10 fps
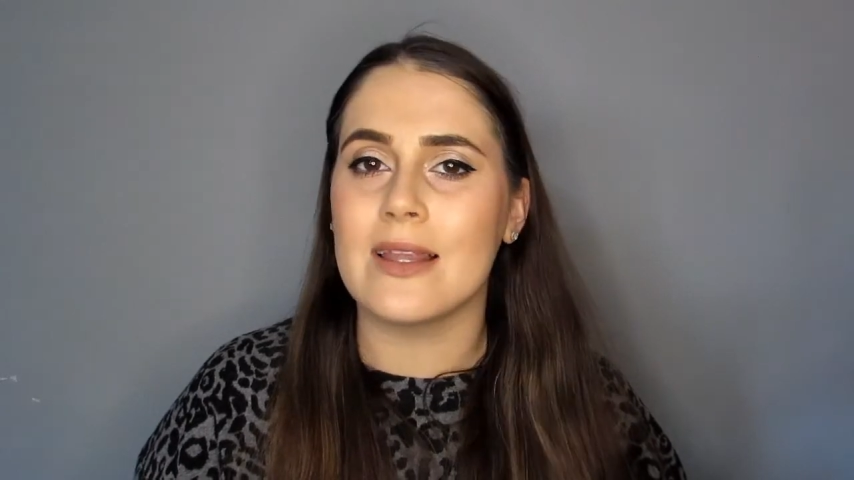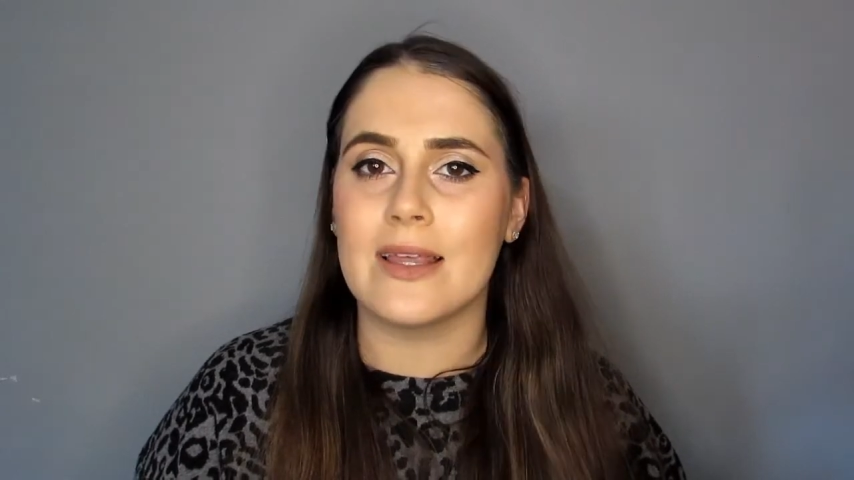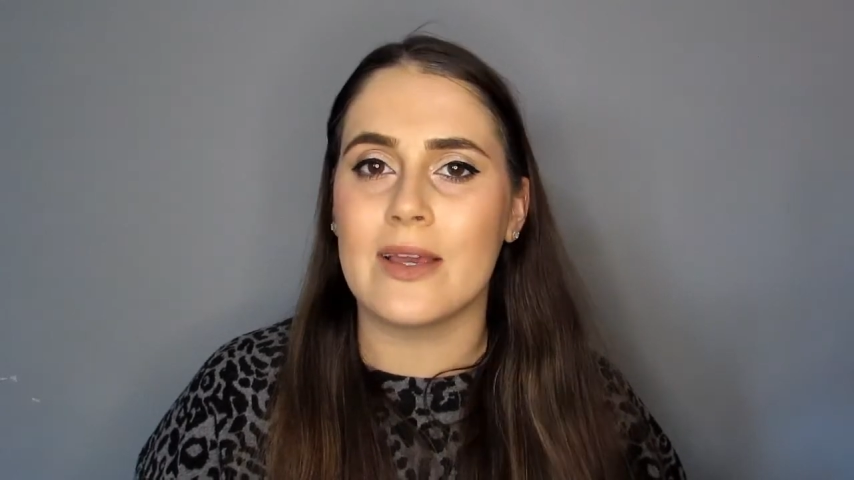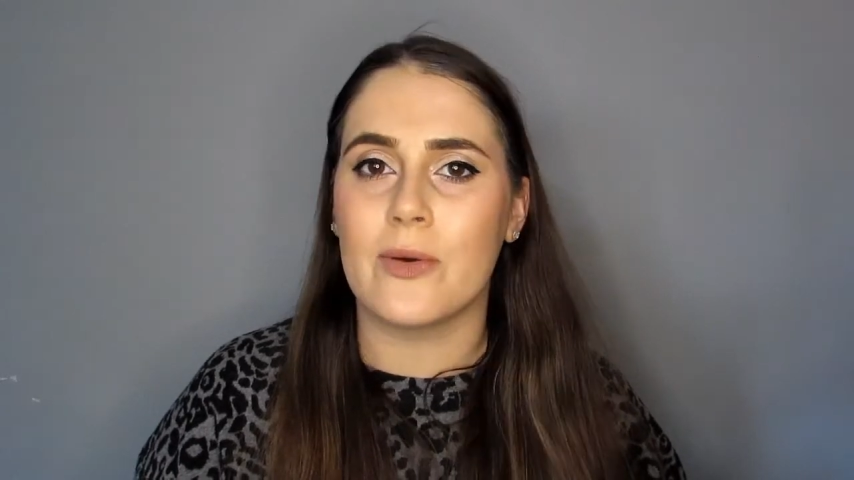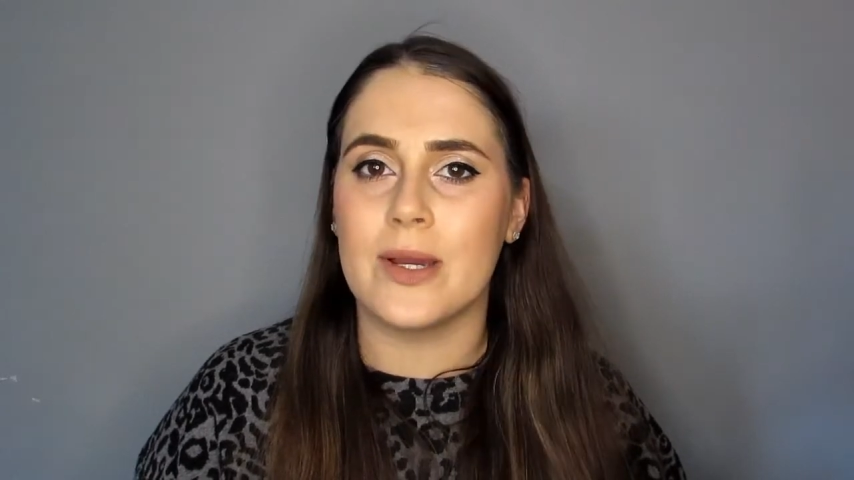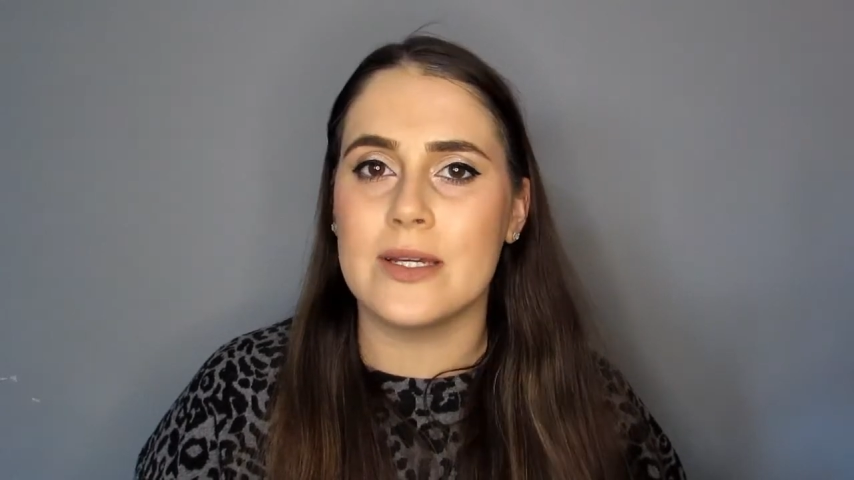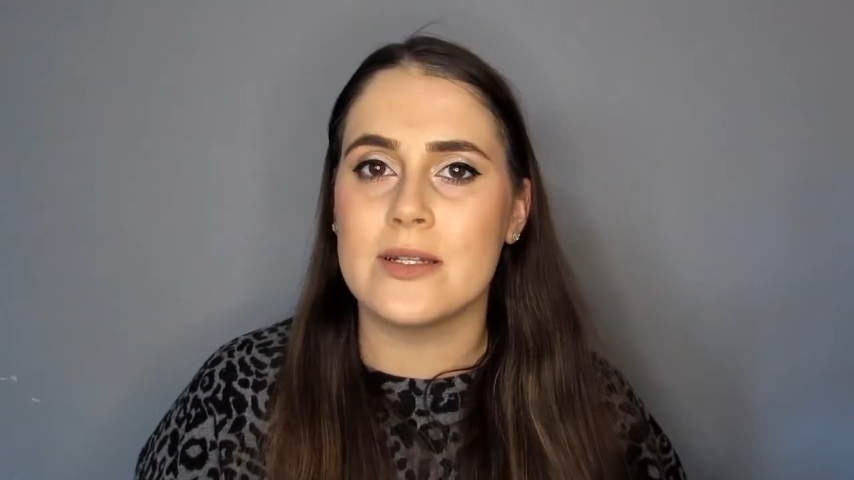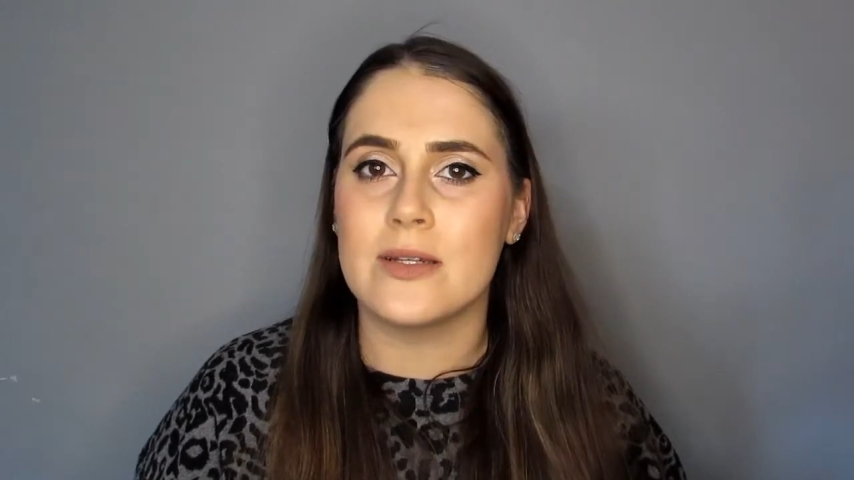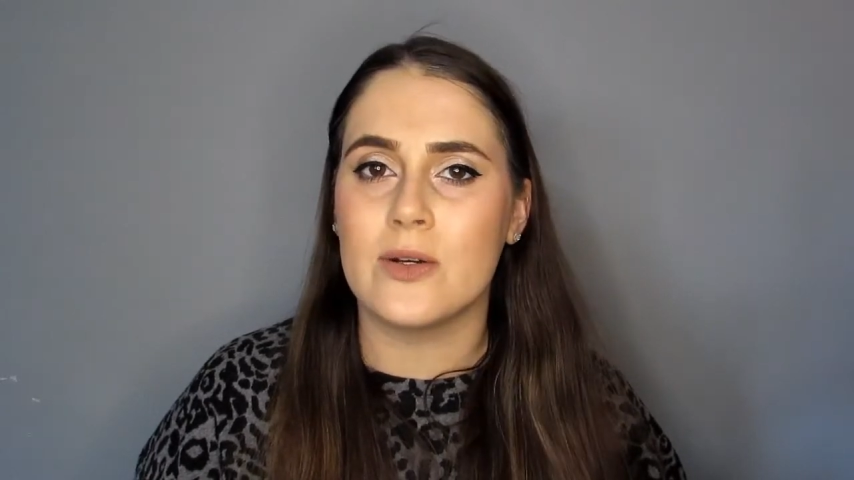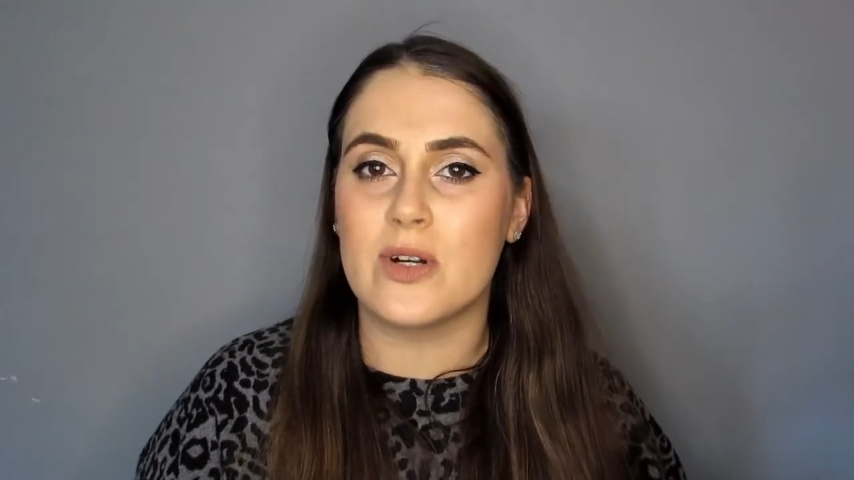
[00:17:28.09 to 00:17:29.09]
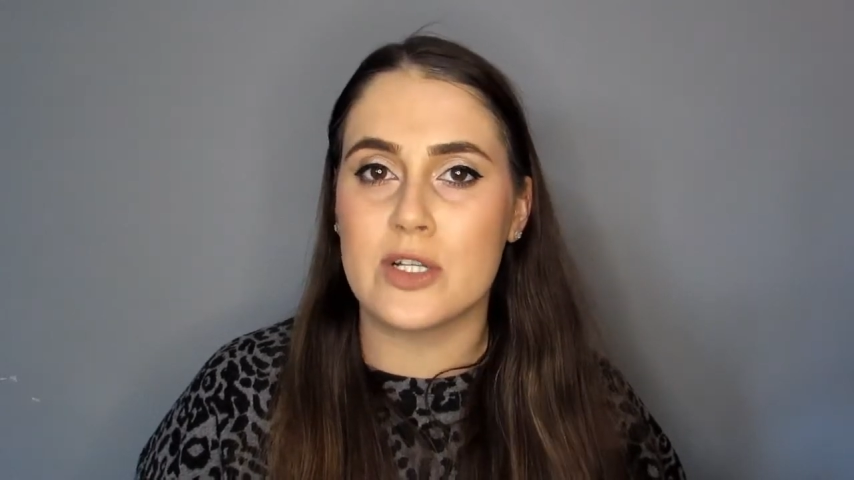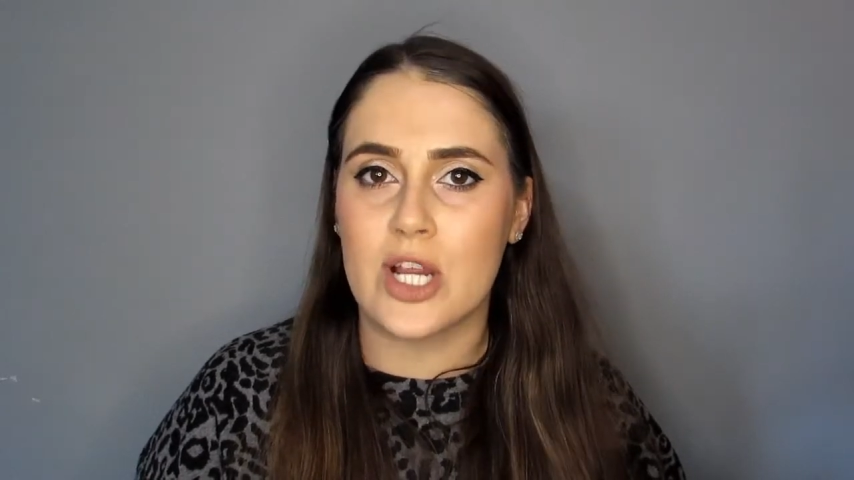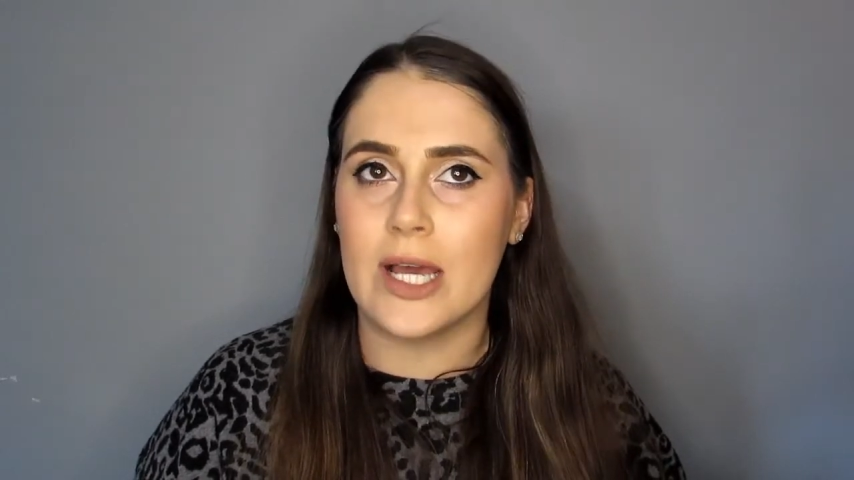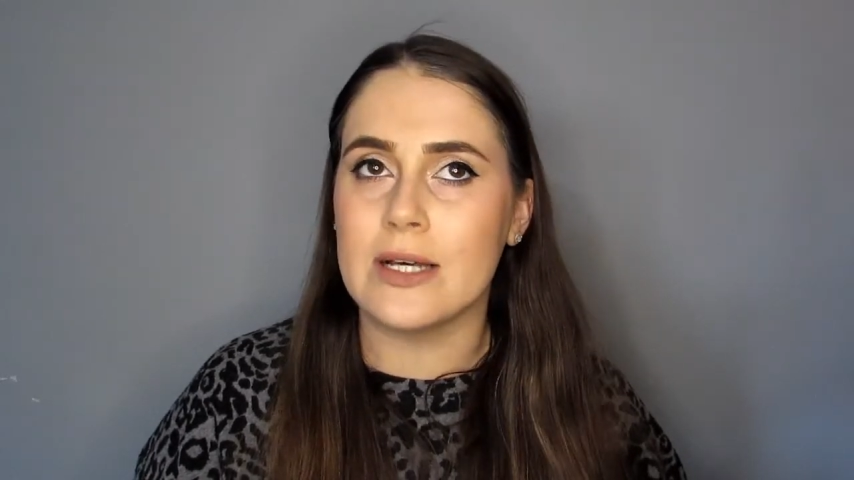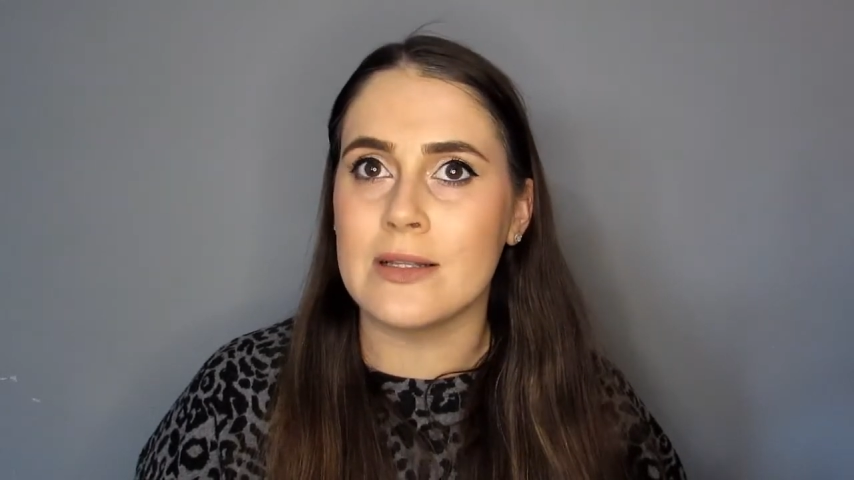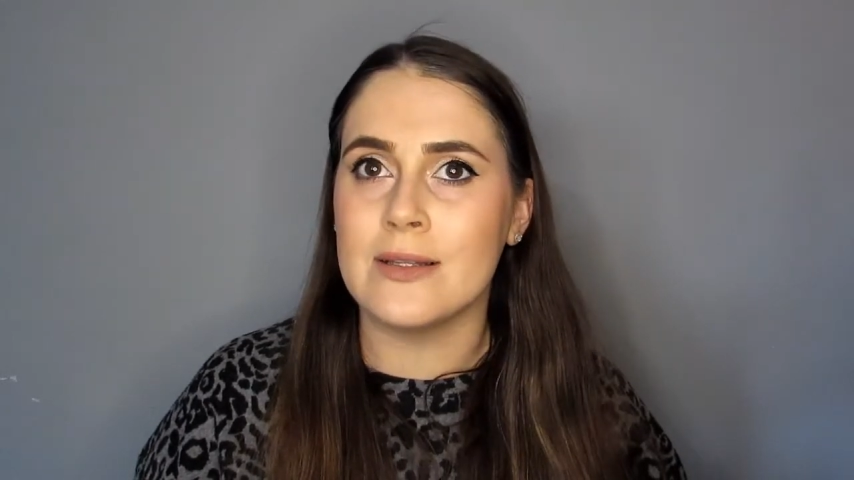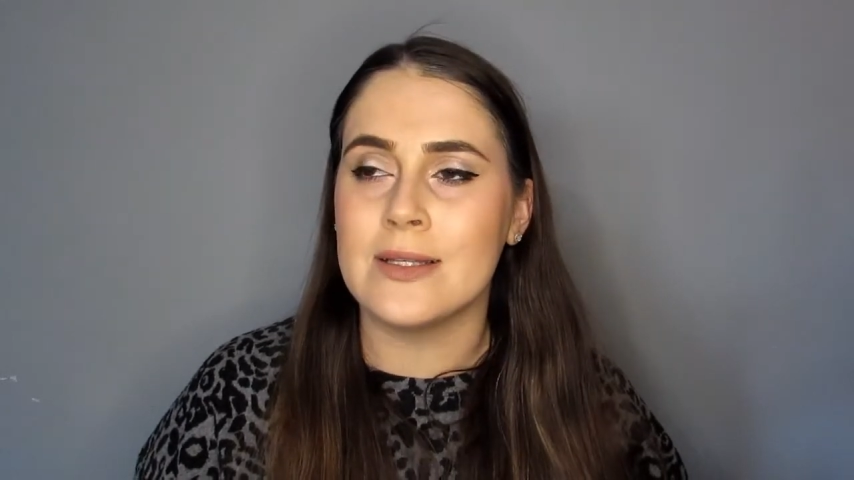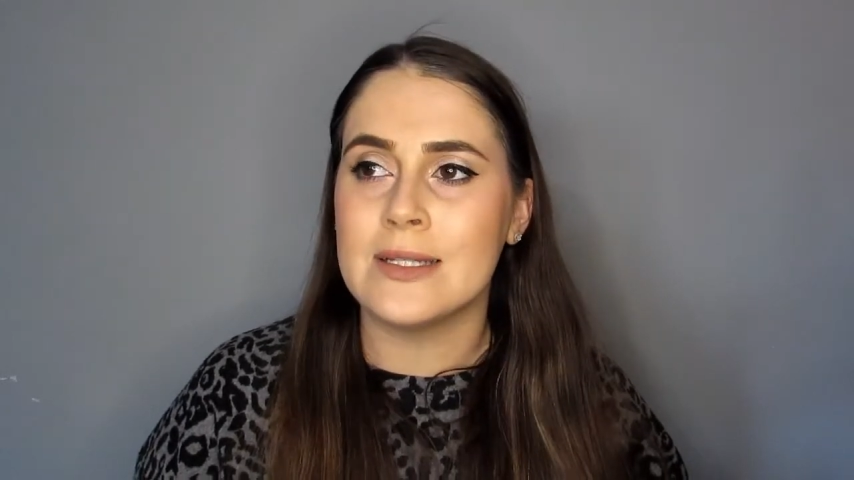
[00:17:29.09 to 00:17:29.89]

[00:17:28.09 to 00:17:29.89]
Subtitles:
liquid or a gel,